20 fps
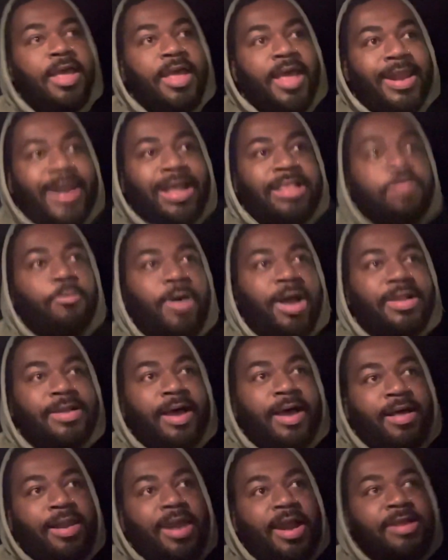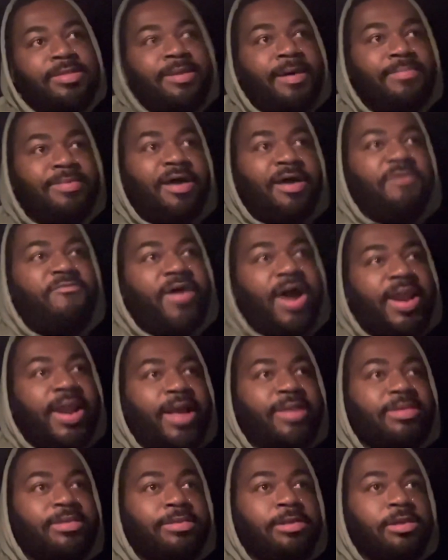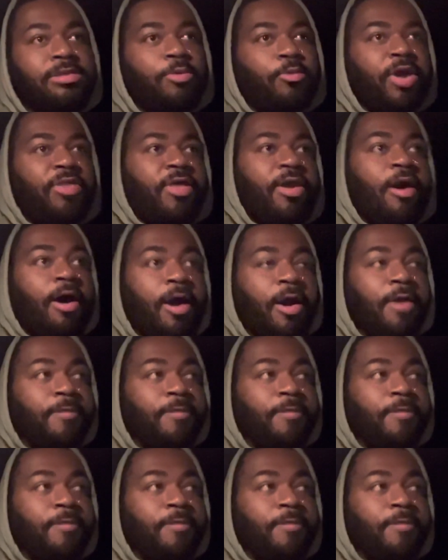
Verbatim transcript: and that's why a lot of times our finances look the way they are.